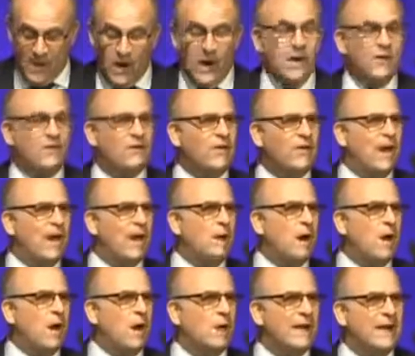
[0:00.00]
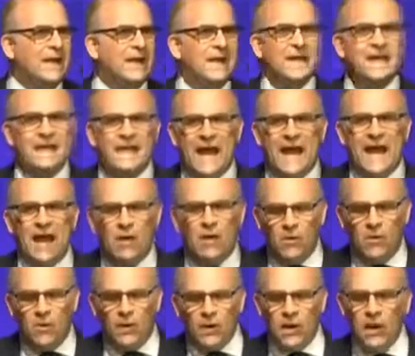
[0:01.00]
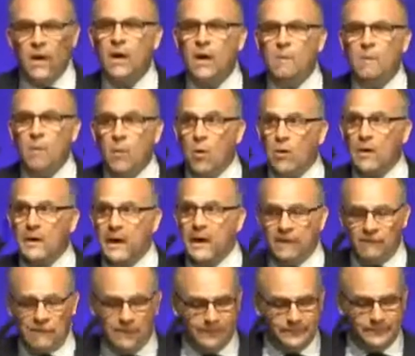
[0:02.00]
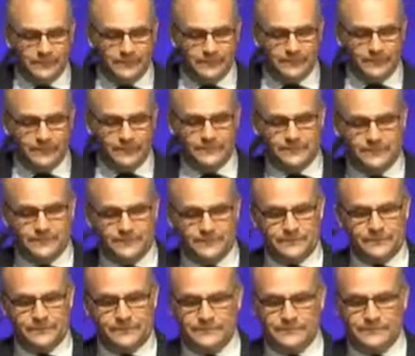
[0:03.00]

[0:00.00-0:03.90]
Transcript: I say we are needed now more than ever. Yeah.